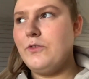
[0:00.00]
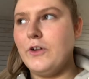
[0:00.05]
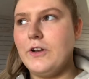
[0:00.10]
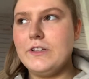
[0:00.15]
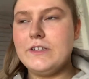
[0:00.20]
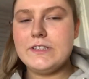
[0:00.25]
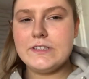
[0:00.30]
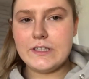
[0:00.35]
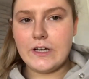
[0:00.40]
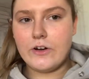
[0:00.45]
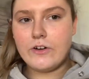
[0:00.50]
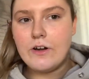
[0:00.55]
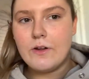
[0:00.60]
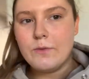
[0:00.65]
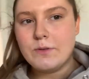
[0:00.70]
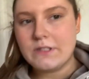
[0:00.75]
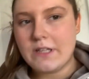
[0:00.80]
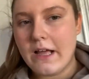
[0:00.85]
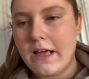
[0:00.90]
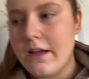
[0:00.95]
At the start I
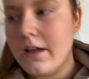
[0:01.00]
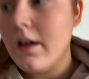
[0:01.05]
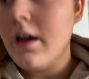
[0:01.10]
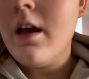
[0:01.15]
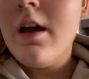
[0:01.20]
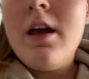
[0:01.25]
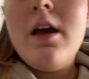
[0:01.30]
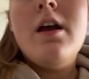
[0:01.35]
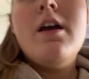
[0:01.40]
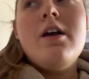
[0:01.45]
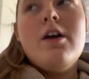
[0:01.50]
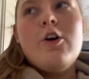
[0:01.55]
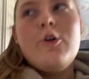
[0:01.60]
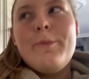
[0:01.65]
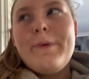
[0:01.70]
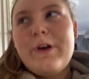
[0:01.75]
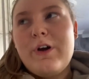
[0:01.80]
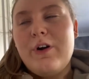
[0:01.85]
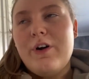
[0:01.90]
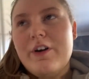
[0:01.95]
was like, oh
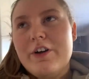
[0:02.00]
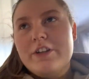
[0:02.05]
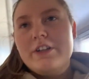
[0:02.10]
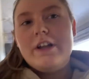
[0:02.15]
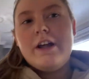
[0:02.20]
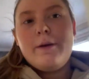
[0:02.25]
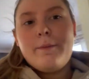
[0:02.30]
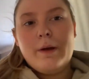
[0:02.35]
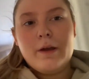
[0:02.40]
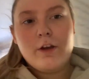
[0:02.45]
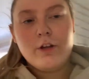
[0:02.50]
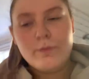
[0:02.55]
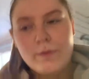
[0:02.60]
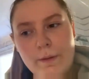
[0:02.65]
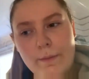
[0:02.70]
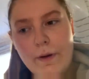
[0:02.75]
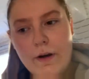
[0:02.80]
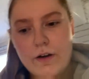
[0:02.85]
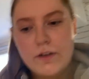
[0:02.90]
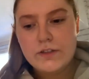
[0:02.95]
my god, am I gonna be
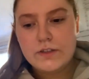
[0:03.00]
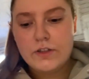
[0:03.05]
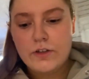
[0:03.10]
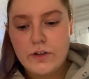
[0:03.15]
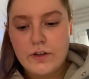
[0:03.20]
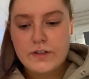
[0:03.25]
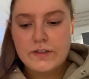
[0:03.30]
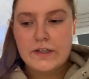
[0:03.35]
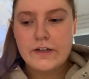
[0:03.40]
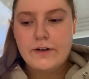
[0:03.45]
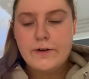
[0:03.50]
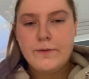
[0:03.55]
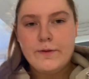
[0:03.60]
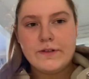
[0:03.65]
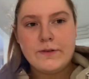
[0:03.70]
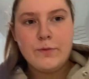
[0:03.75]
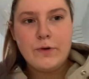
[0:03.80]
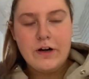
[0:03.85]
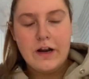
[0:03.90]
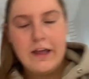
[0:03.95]
embarrassed to do this here because
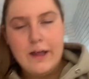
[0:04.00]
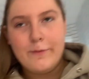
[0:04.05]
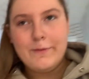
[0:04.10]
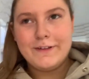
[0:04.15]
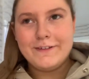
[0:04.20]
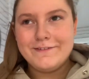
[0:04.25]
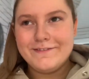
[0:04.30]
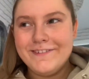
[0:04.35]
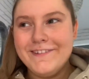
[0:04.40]
I'm wearing a helmet?